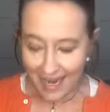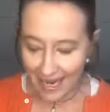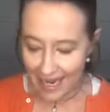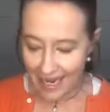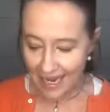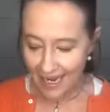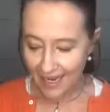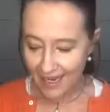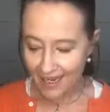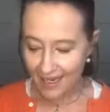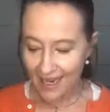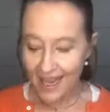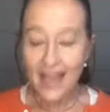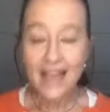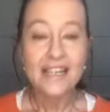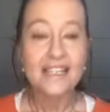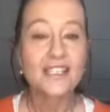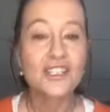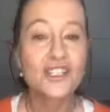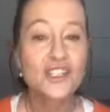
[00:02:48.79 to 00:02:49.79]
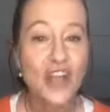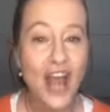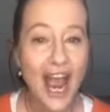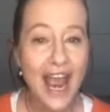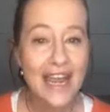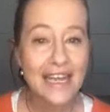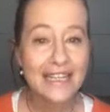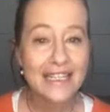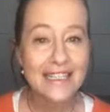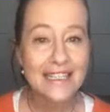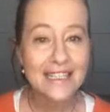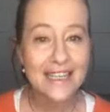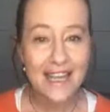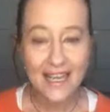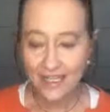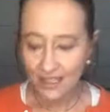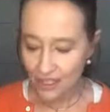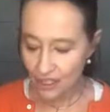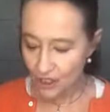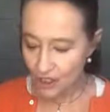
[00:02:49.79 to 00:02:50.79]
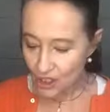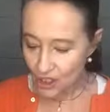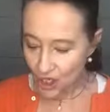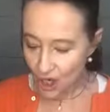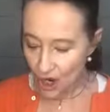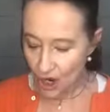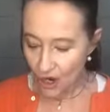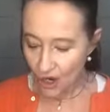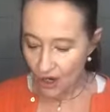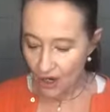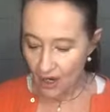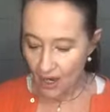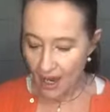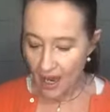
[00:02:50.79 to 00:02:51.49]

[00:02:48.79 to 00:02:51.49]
E. J says J.